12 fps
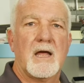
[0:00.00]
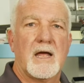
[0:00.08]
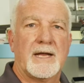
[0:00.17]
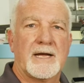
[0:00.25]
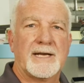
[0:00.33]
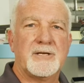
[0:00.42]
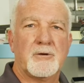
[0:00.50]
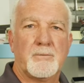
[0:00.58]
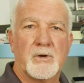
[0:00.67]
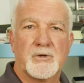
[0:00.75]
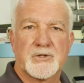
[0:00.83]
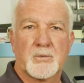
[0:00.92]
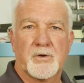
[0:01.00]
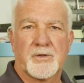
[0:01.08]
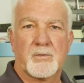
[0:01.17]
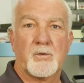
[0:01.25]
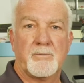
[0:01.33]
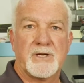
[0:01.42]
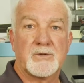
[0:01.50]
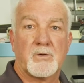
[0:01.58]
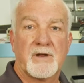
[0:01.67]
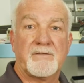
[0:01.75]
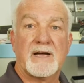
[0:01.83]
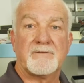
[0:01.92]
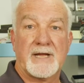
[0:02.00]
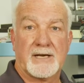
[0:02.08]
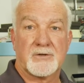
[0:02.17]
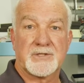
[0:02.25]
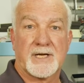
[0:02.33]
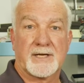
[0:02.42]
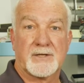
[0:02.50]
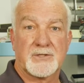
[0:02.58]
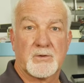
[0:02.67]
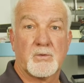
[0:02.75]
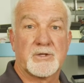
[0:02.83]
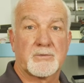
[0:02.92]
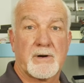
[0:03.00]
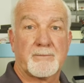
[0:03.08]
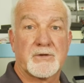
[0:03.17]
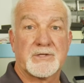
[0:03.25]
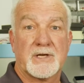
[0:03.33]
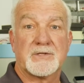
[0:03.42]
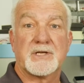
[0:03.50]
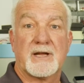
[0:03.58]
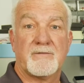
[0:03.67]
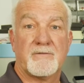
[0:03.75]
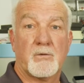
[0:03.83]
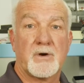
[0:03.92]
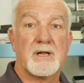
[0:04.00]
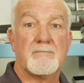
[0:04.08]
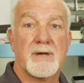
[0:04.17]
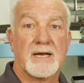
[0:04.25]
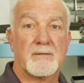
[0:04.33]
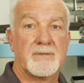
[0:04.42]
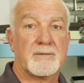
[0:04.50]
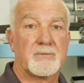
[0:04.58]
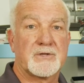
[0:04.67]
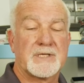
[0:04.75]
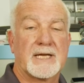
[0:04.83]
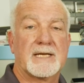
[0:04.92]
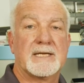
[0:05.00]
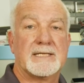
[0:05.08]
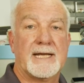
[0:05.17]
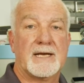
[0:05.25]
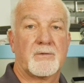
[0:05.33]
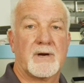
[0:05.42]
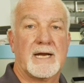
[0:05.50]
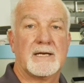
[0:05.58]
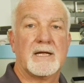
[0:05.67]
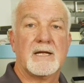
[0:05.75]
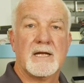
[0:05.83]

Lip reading: An ideal pulse width would be 25 nanoseconds, which represents a 40 megabit per second data rate.